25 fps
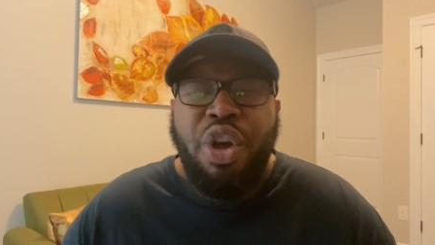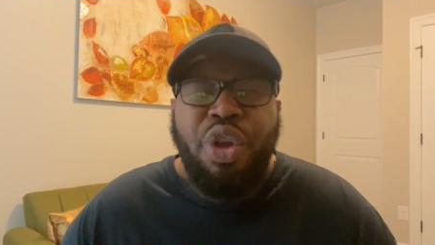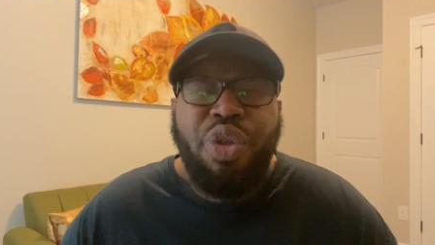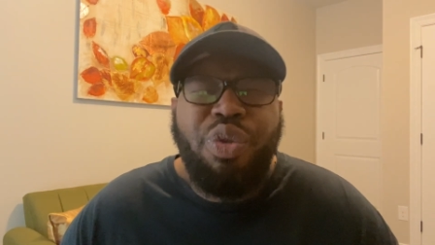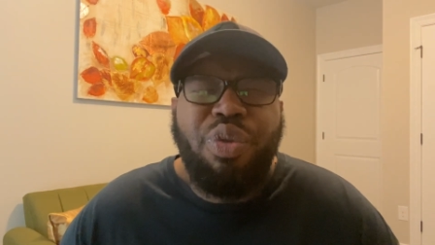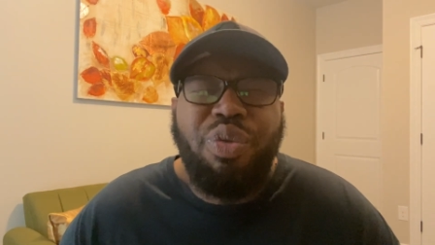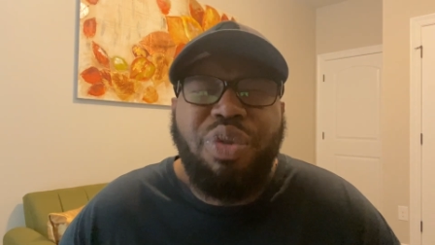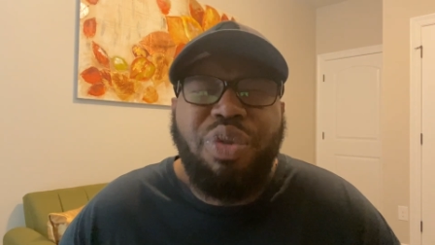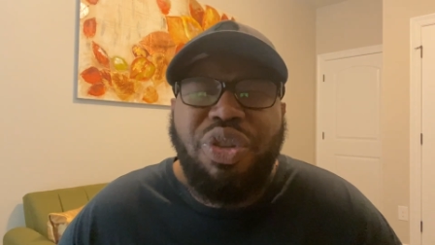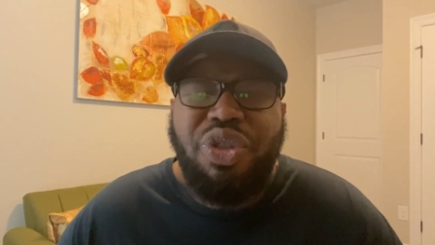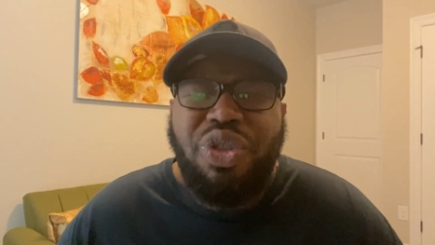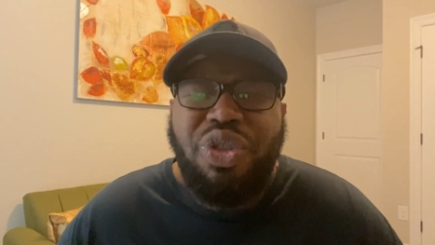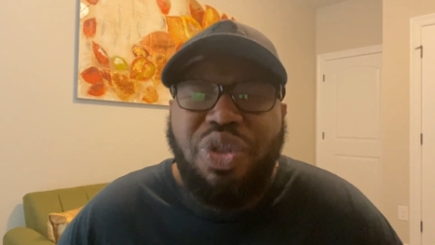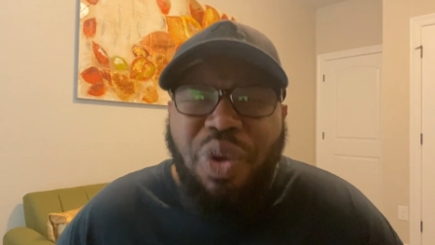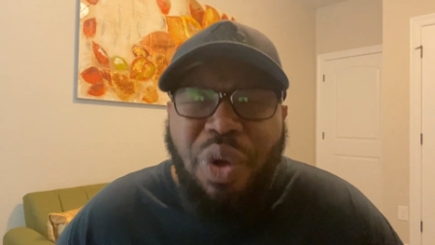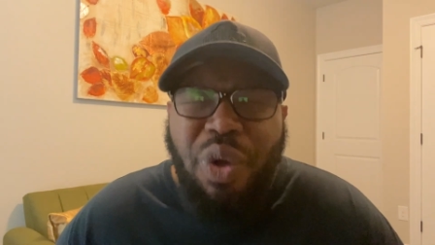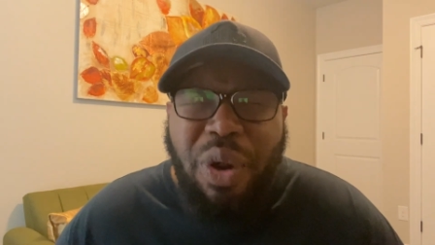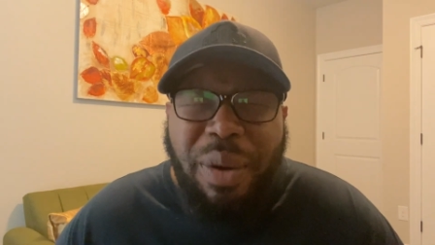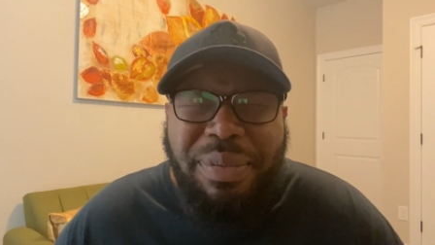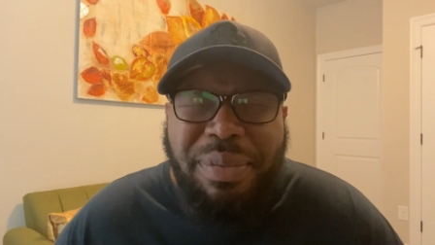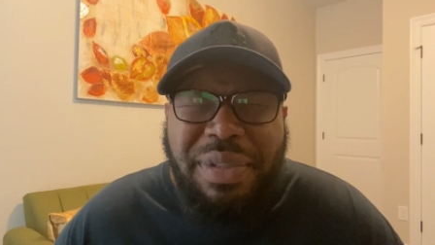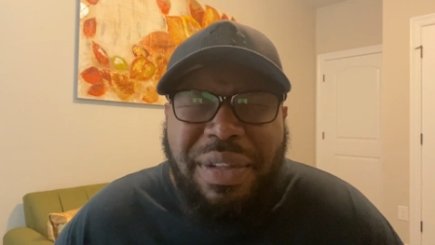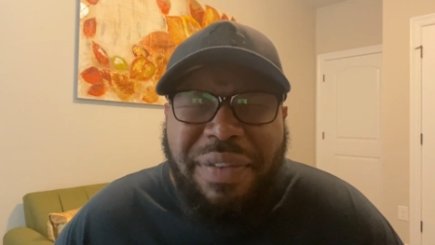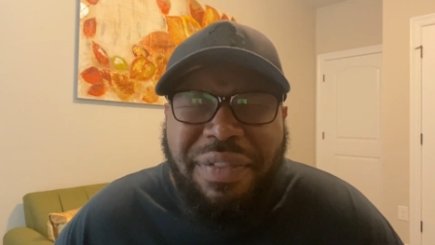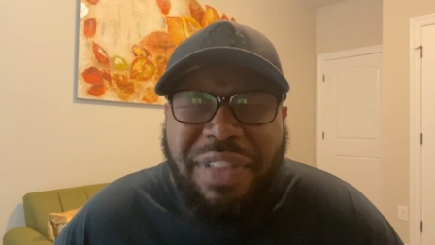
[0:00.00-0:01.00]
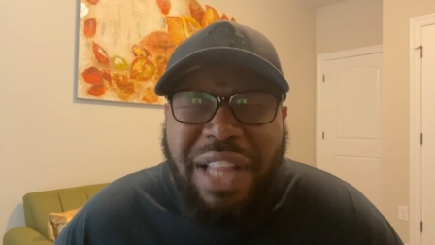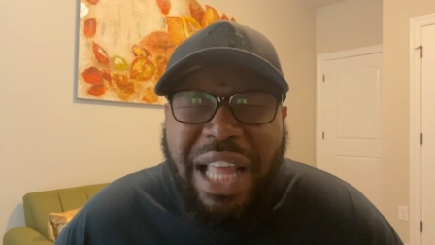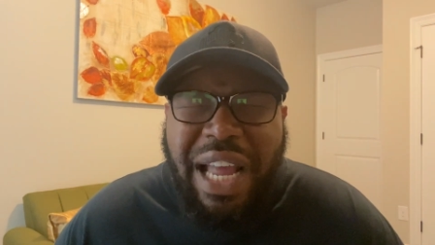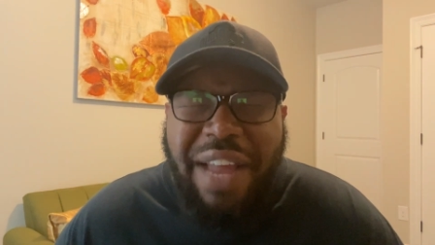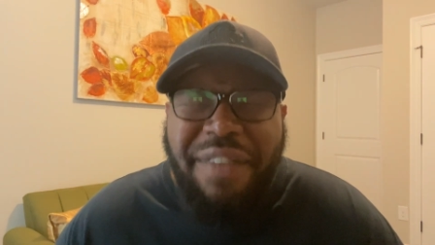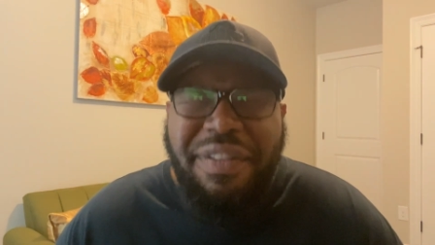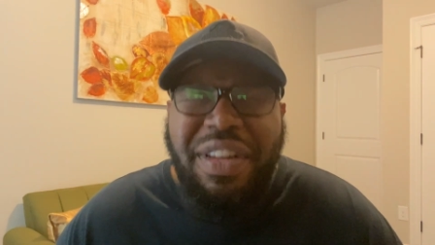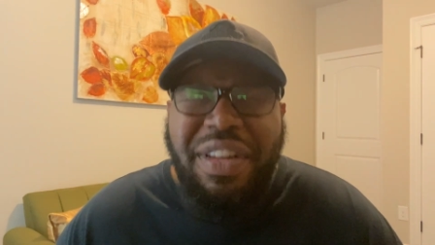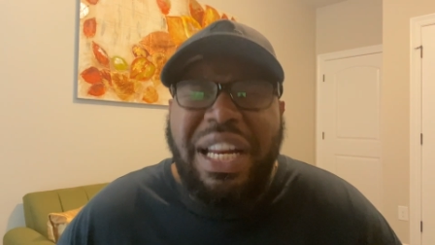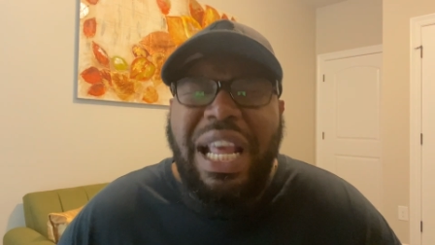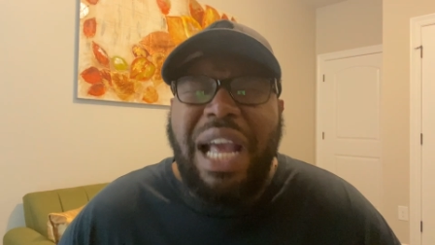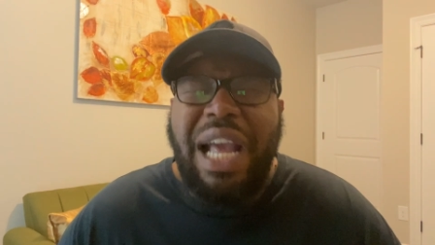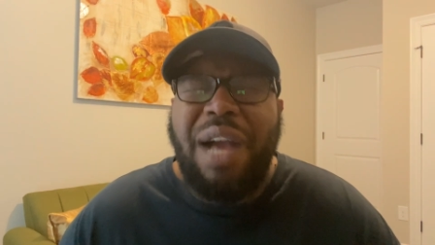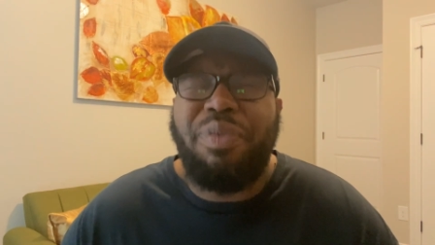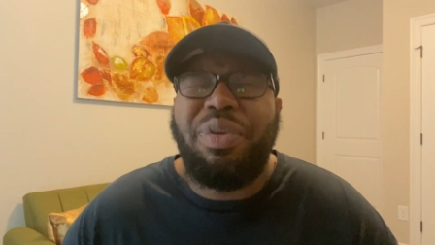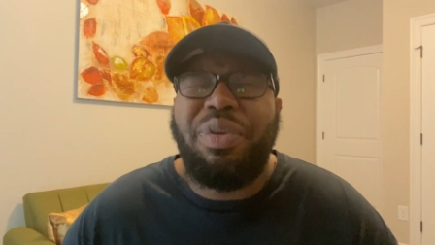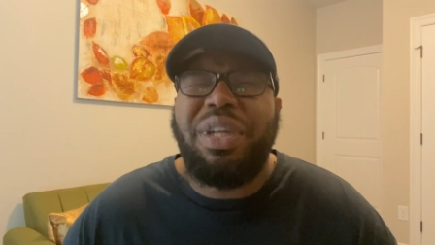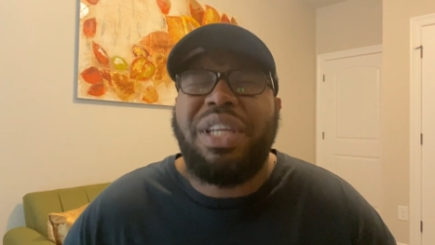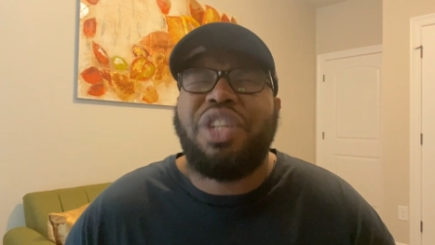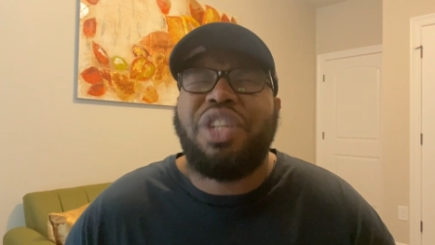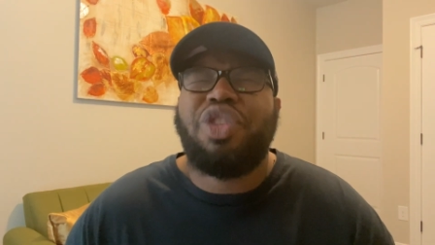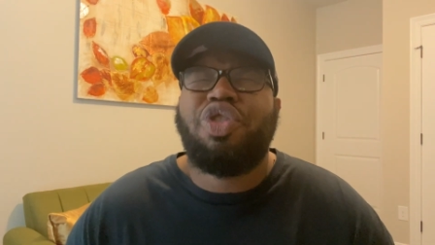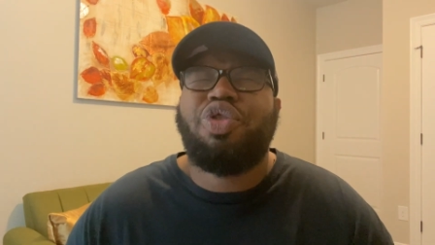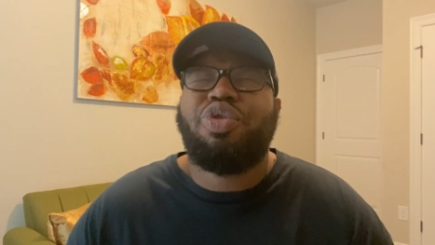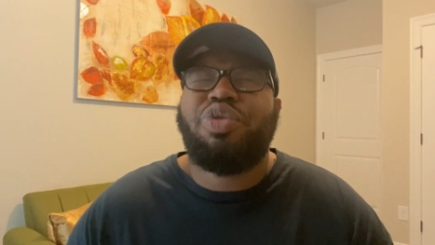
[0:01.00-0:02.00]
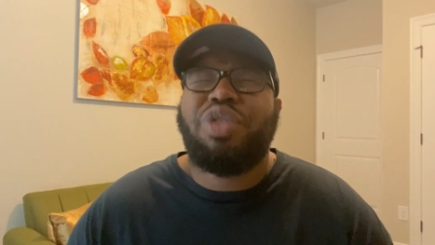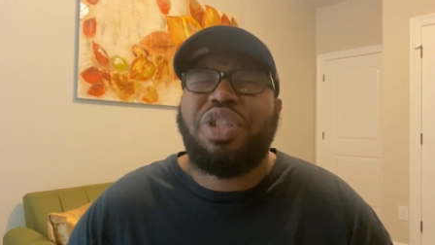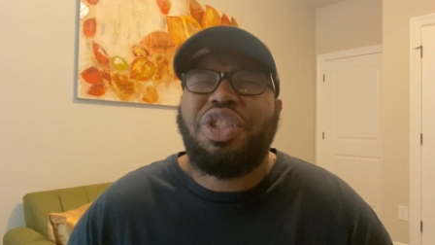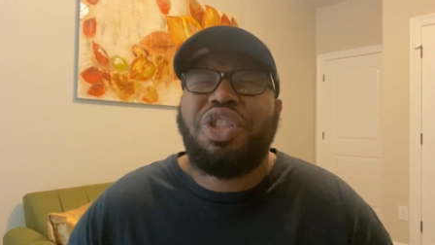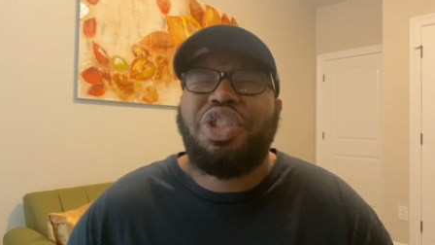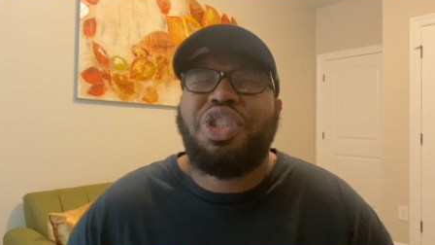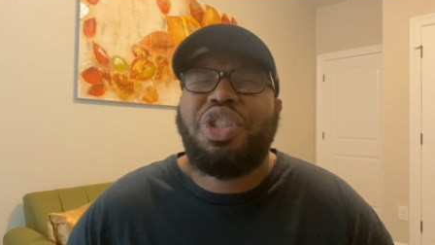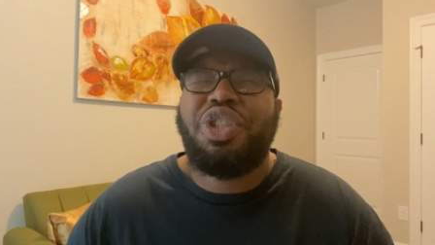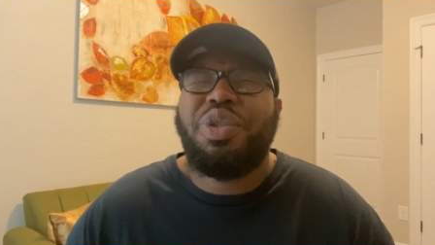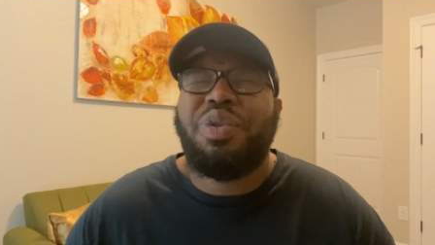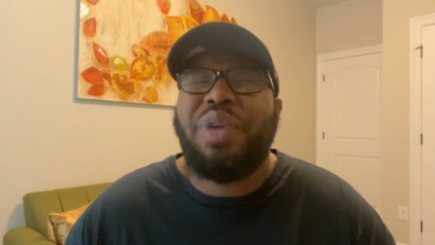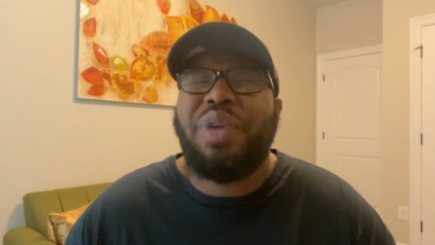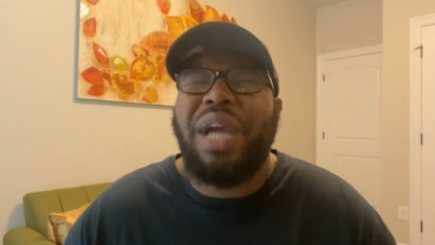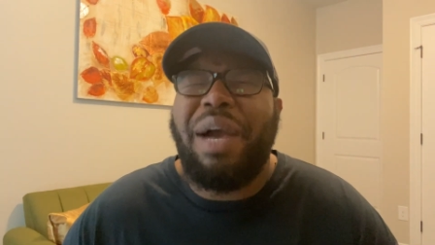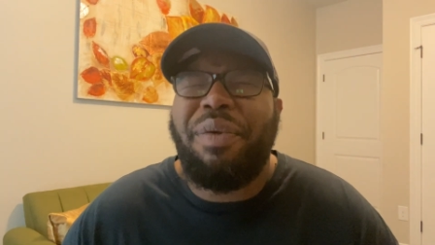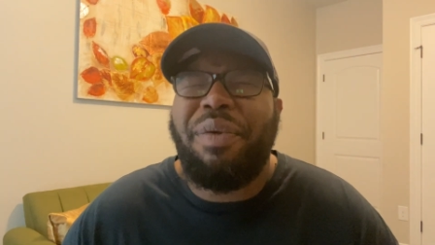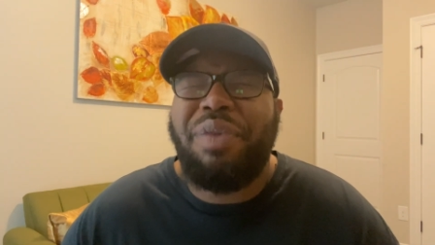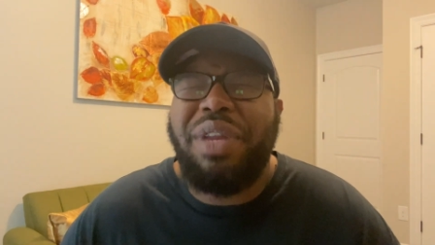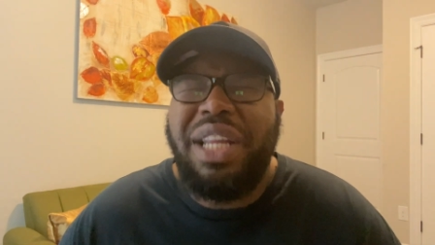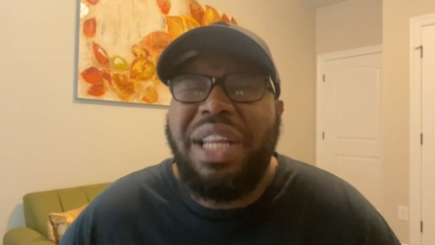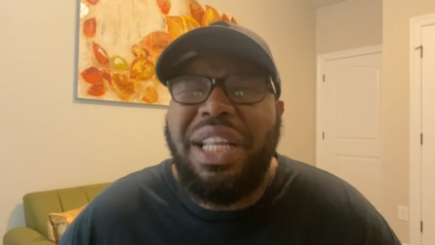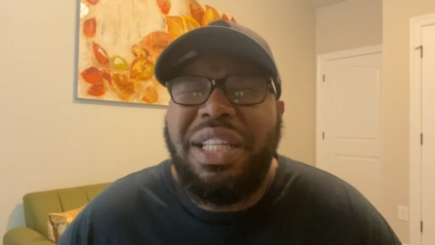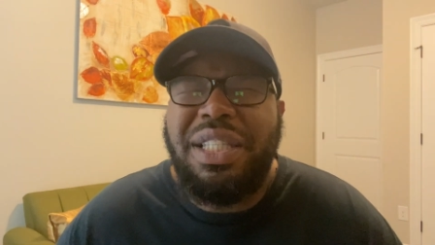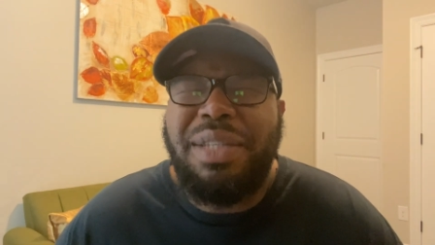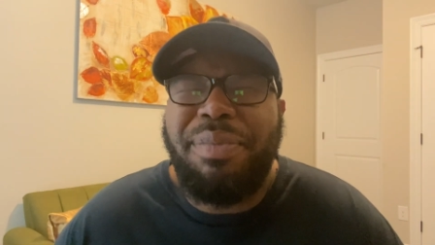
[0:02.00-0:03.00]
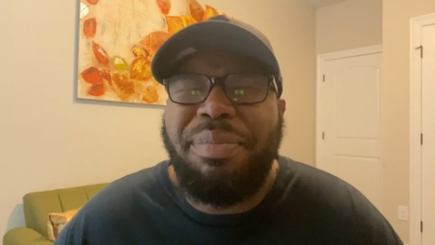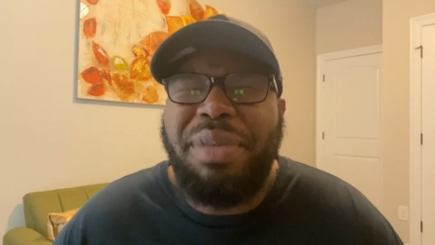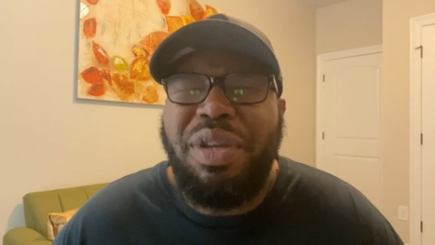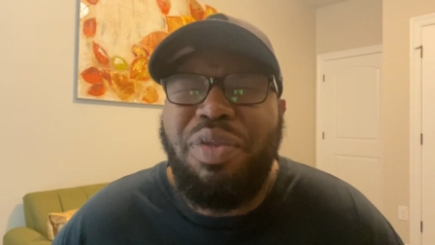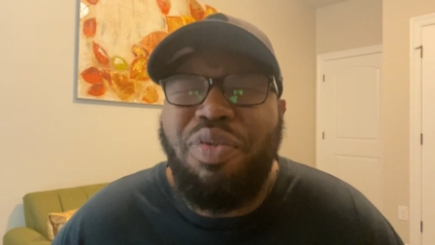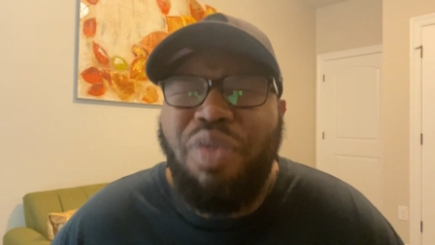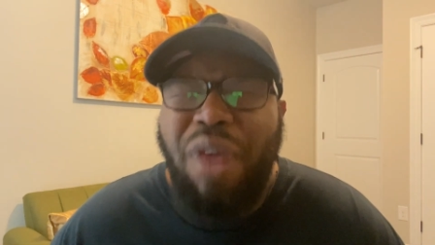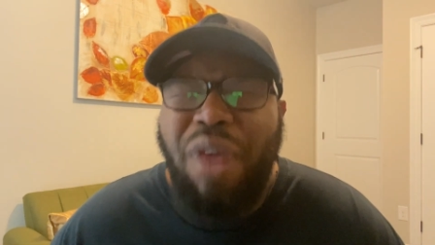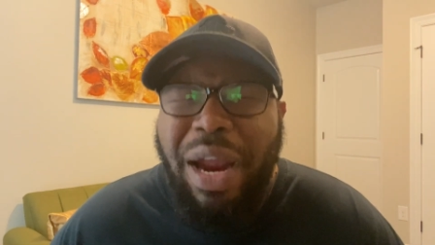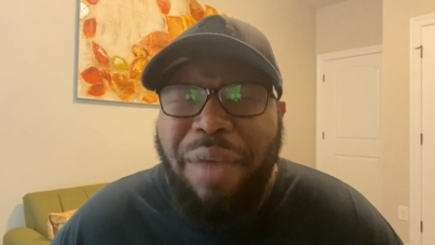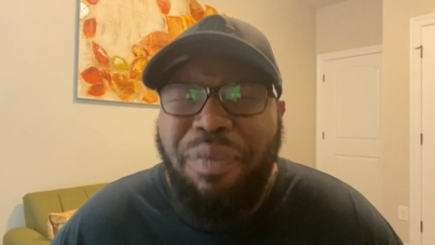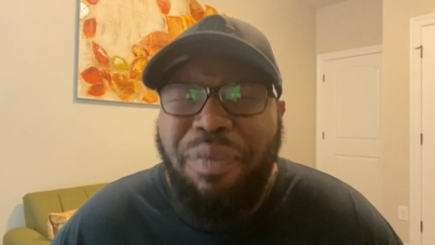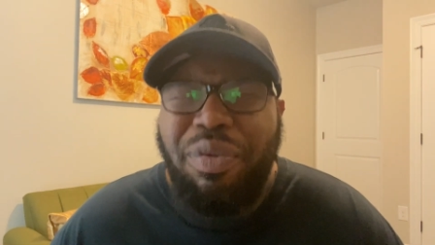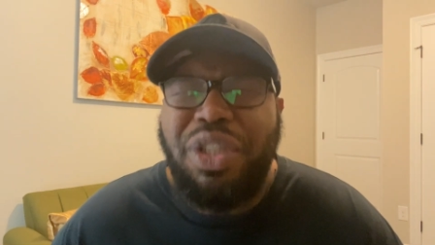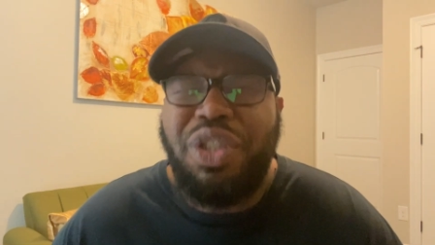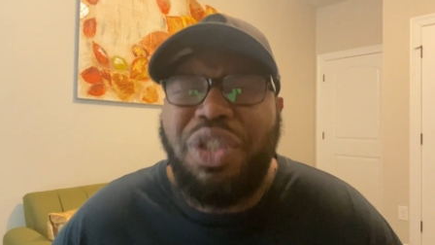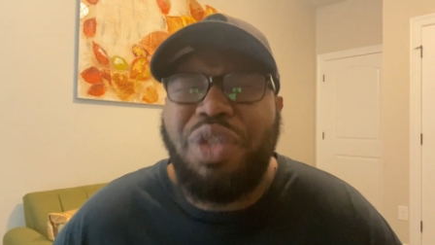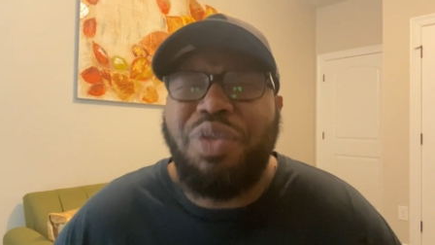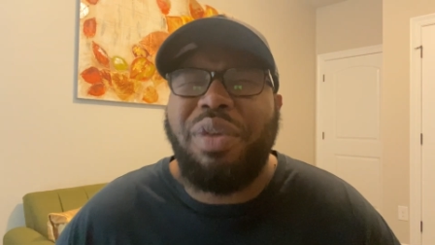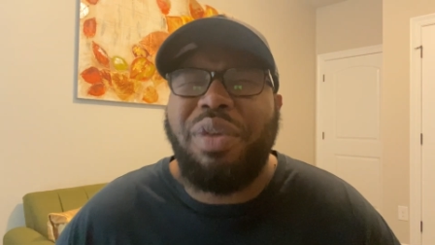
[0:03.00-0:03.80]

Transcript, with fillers: through the storms of life and how we can trust you, how we need to be right with you.